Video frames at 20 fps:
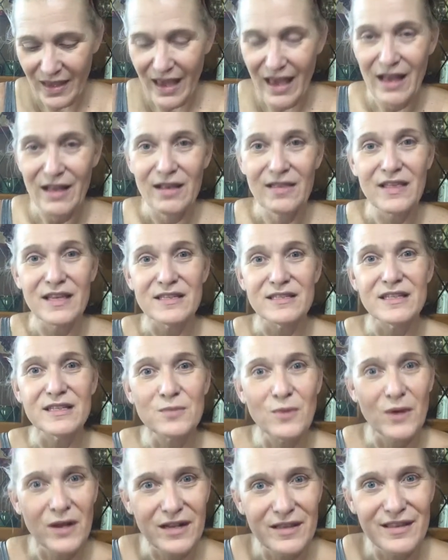And this is
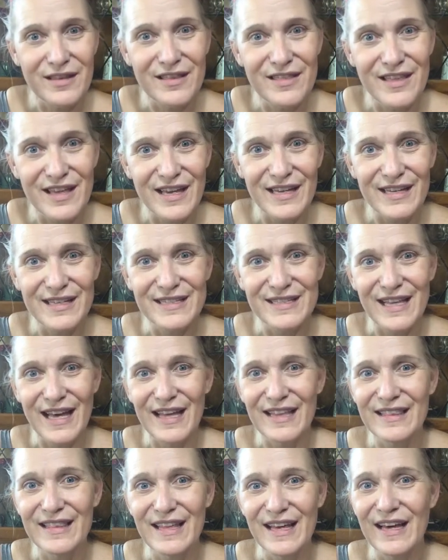one of the things
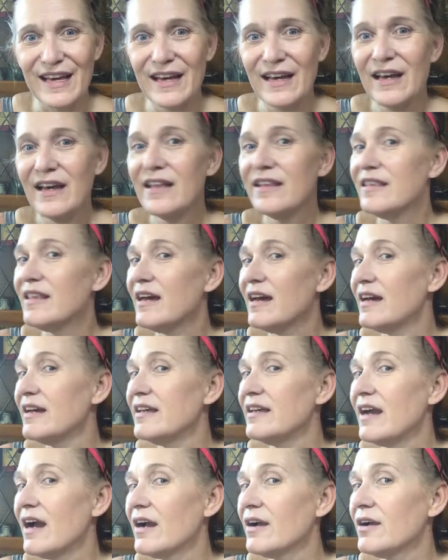that the
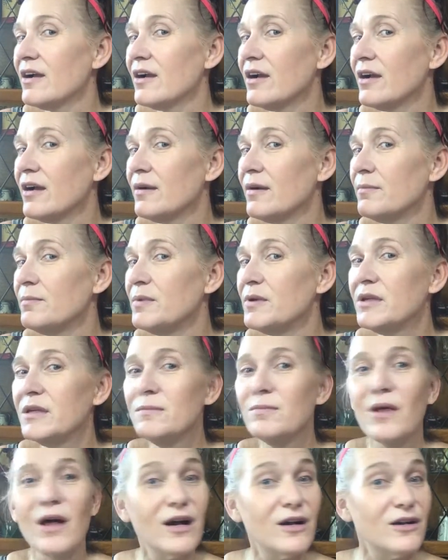younger beauty
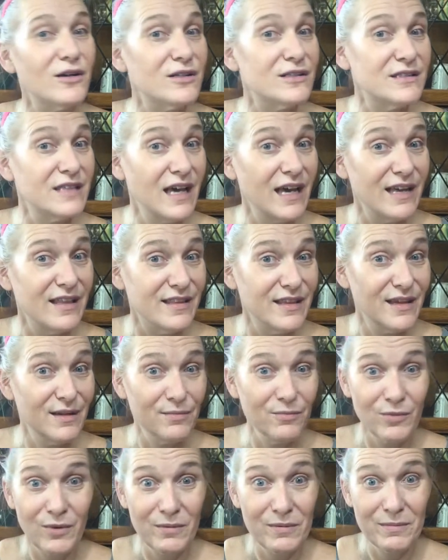bloggers say
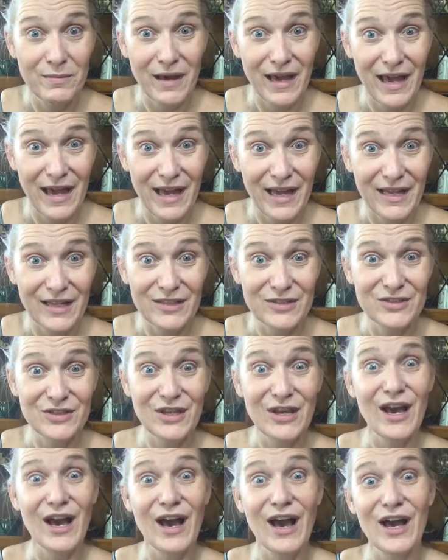that women my age
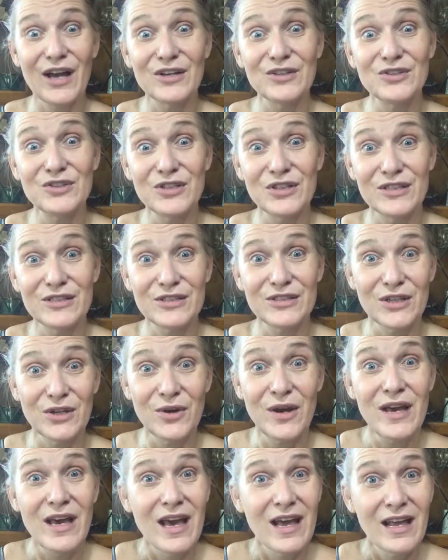shouldn't do. And
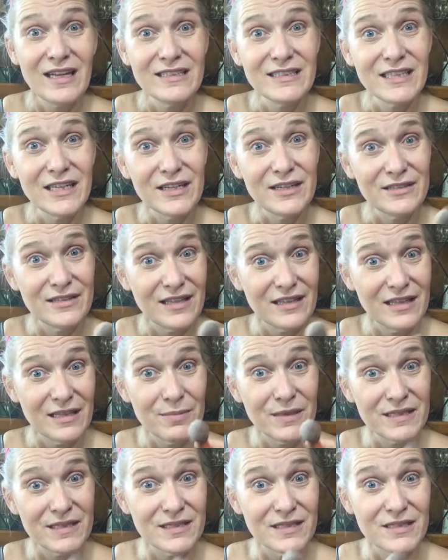I tell you, nothing
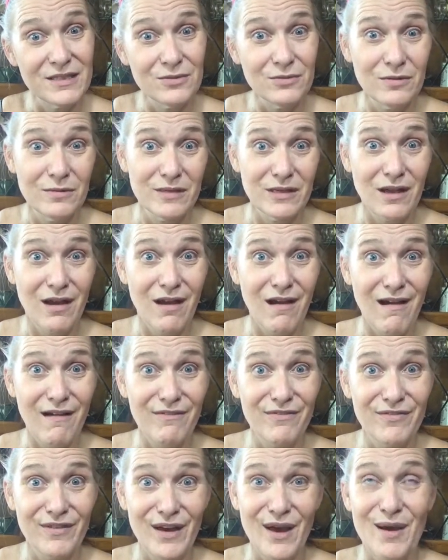pisses a woman
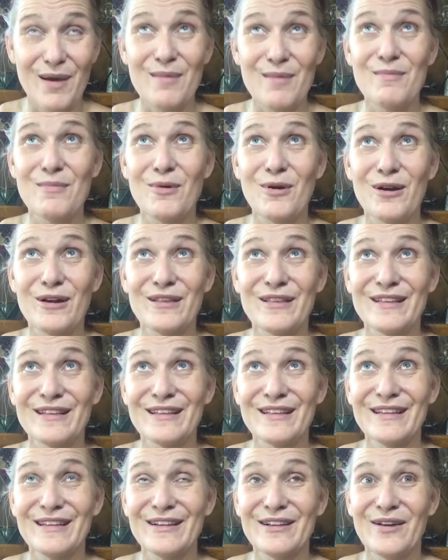off more
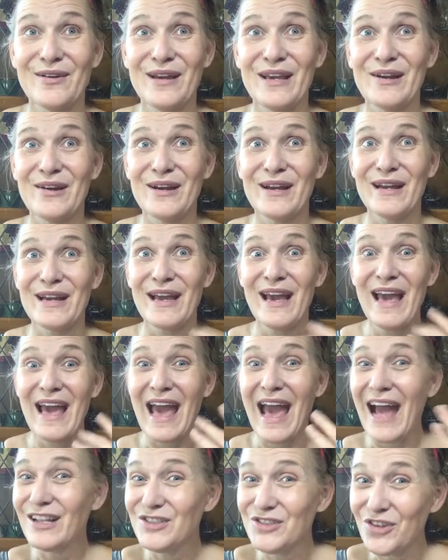than, you know, hearing
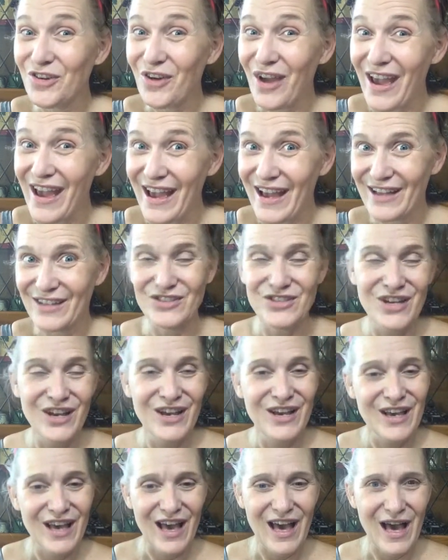"at your age"
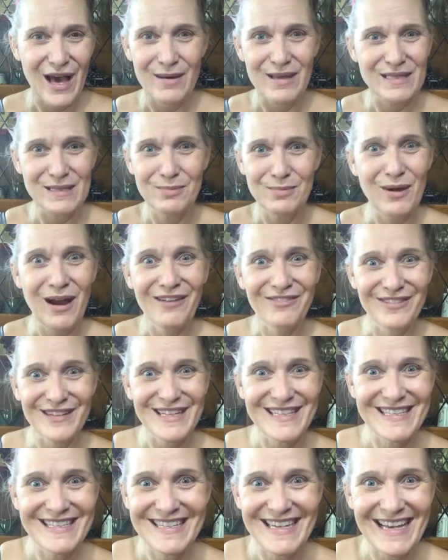as a
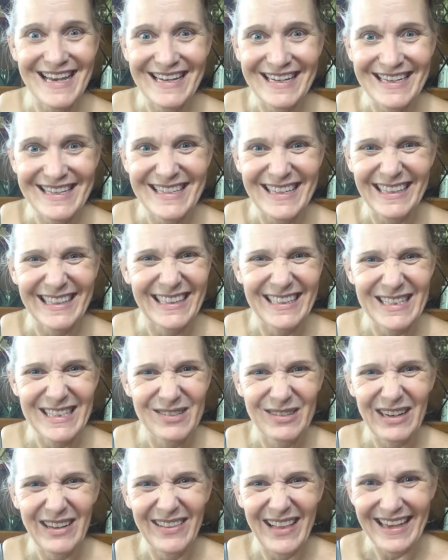preface to any sentence.
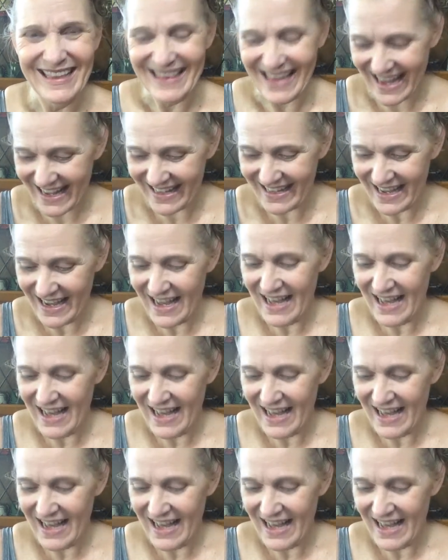We don't like that.